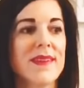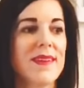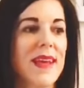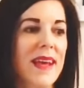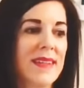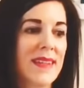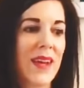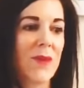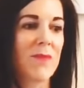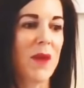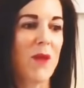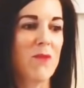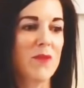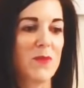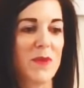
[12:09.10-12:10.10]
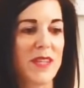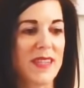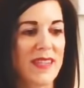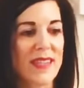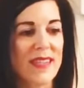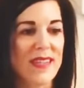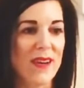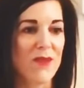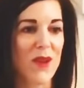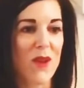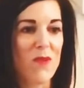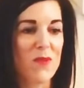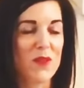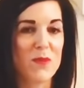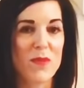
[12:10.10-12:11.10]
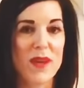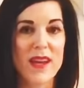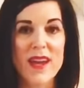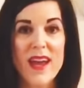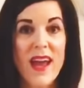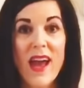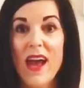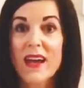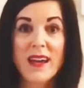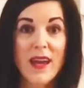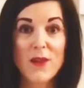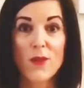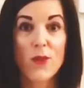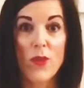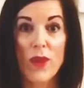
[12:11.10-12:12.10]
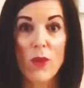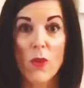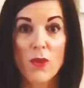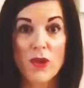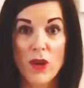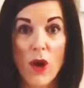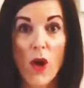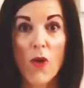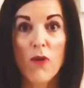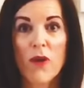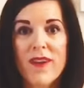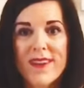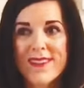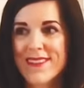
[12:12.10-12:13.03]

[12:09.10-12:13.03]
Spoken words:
get up comfortably, sit down comfortably, and get the thing on and off.